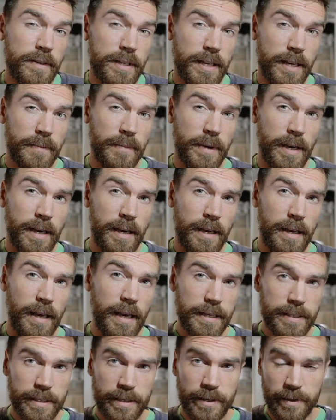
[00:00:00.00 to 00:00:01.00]
time I
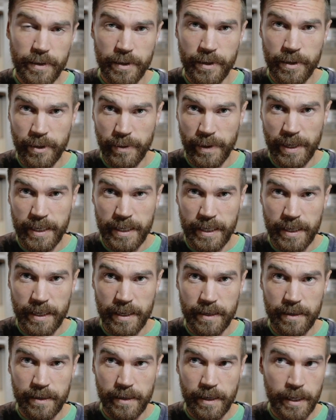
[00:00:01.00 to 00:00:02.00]
execute a new
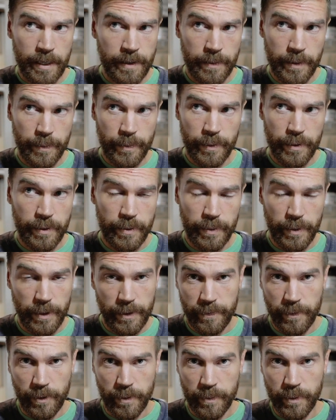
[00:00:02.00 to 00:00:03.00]
idea, I come up with three
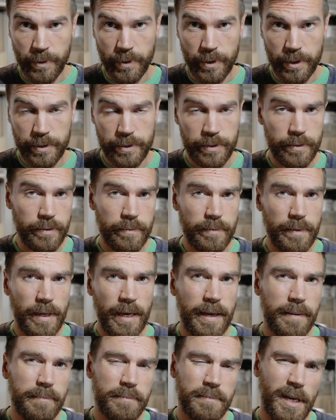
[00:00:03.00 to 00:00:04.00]
or four more, so
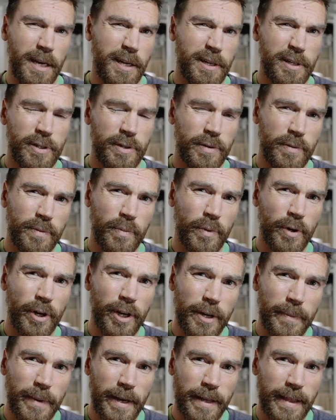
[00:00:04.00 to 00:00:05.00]
I'm not too
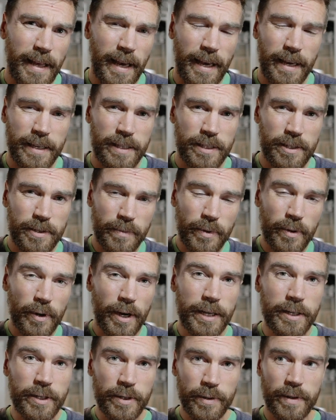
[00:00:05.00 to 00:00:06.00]
worried about that, because the more
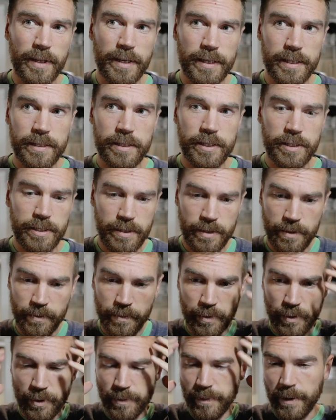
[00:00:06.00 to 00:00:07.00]
I do this, just the
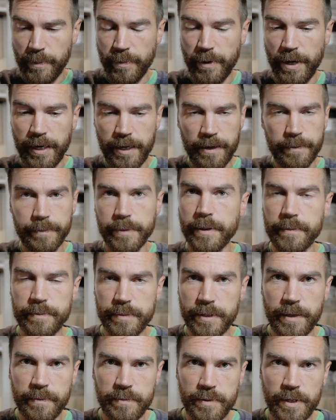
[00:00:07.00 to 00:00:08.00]
more my brain
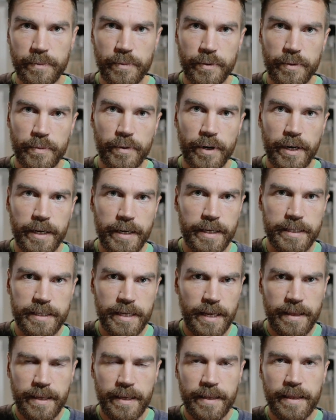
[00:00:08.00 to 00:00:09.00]
comes up with more ideas,
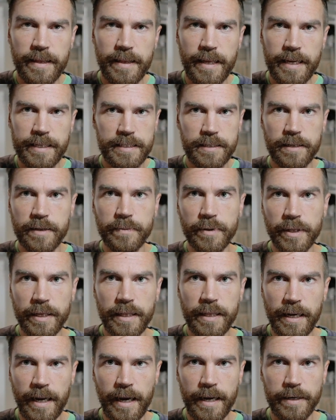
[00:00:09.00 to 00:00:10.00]
and I think that that's
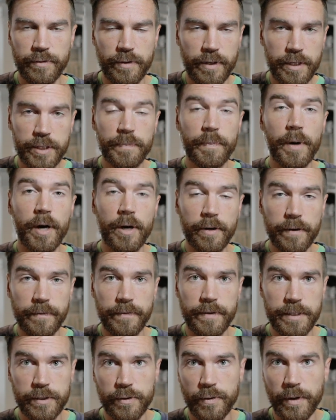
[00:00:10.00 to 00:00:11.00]
completely natural, and is part of
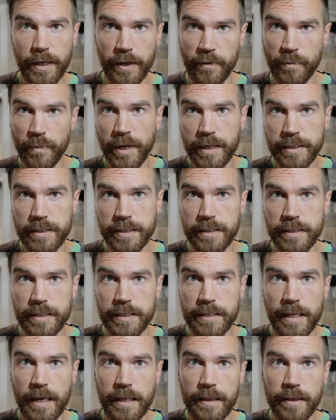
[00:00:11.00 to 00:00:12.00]
this creative process,
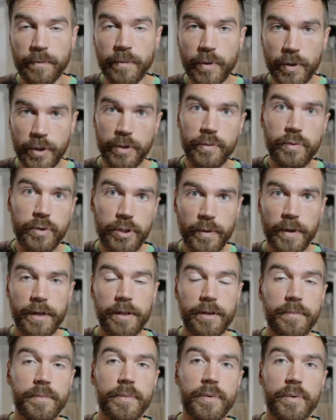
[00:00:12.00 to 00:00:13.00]
and that the more you do
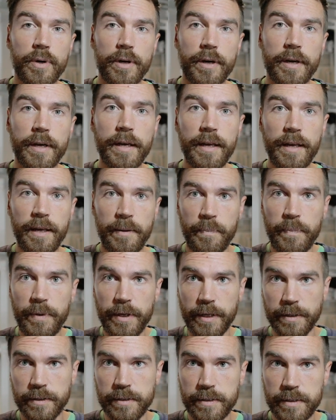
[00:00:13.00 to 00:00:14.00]
it, the more it
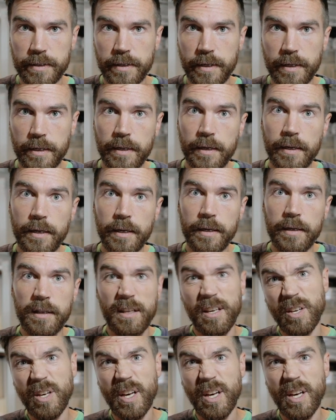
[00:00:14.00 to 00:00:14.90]
builds. The